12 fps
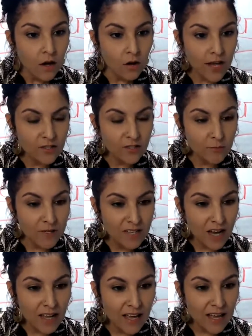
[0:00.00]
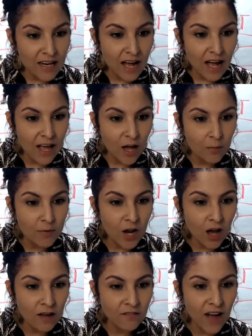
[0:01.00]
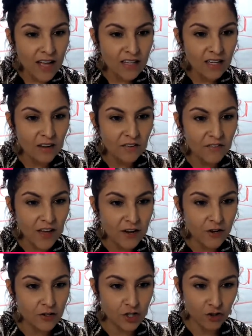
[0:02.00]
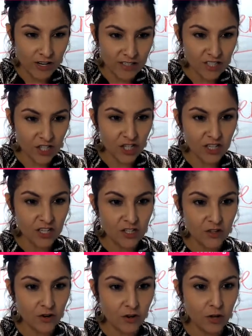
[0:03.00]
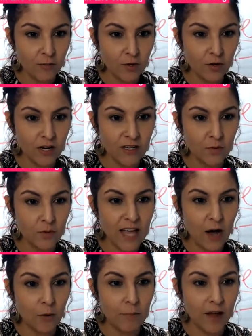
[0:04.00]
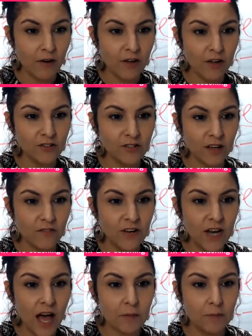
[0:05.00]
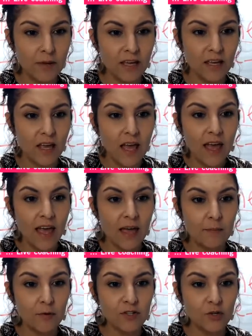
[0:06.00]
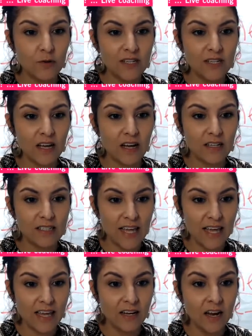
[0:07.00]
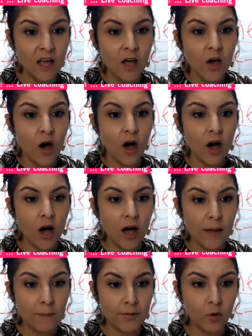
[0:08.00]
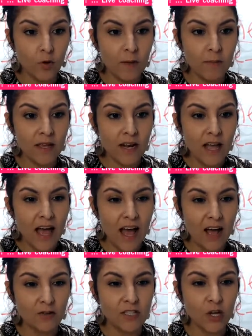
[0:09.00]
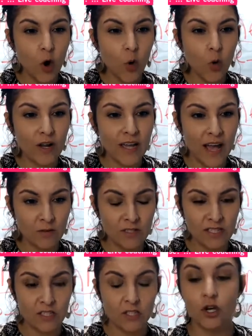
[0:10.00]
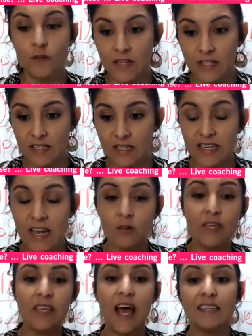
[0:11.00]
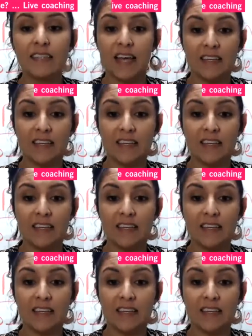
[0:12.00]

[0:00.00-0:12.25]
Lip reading: Okay, so Miss Diana, I help nonviolent offenders transition into their communities without barriers of not being able to attain employment, housing, or counseling services. Now, yes,